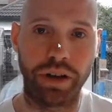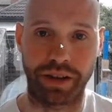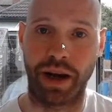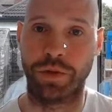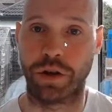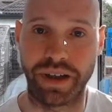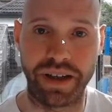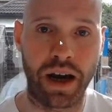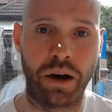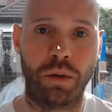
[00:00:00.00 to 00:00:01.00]
as I'm doing
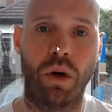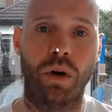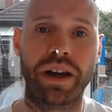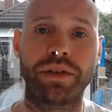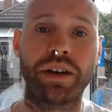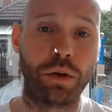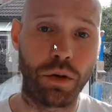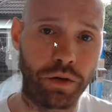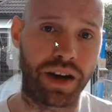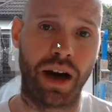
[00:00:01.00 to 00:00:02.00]
now, or even if
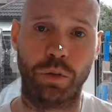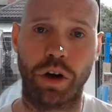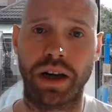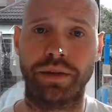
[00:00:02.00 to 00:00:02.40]
you're off camera,